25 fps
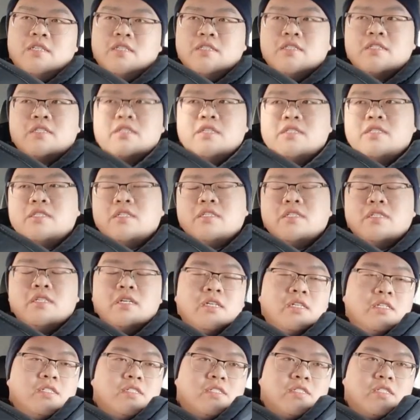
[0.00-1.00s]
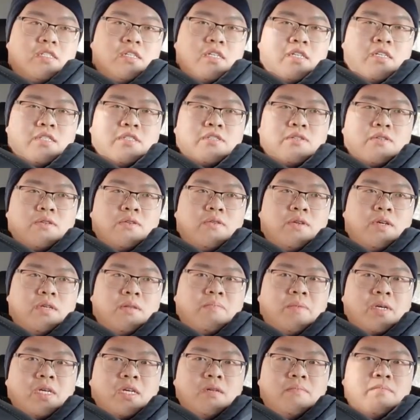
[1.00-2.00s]
the Qing Dynasty, it's already
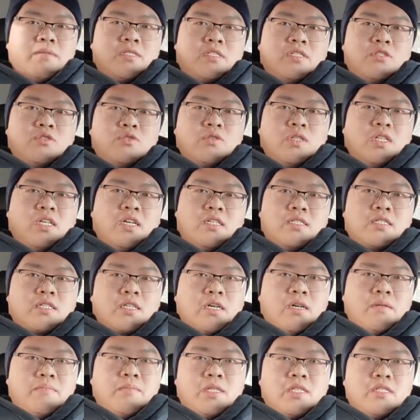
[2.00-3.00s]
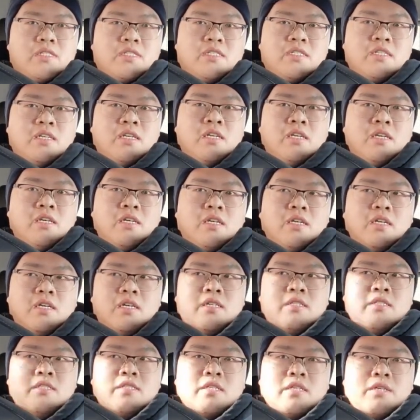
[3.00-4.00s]
become a centralized government,
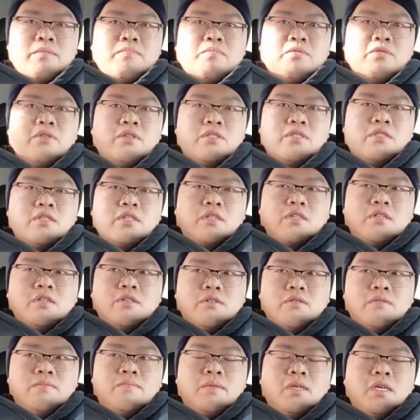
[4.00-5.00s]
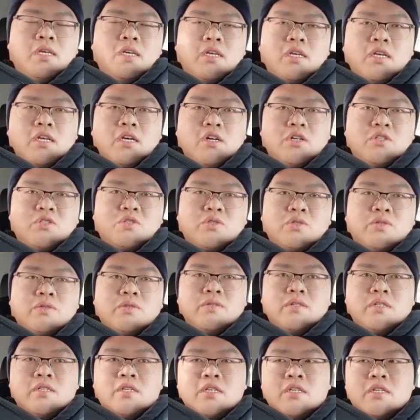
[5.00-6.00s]
and the political
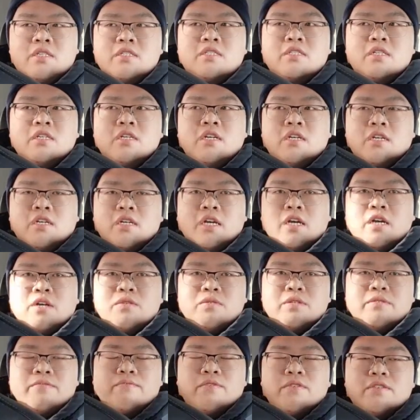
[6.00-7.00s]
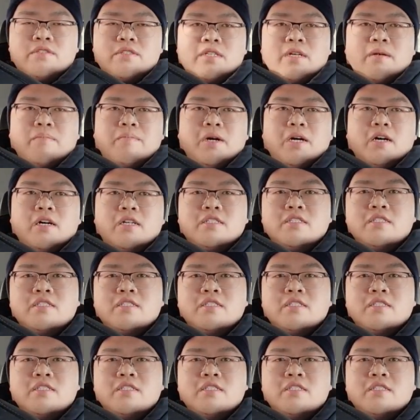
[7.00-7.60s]
culture has inherited from that part.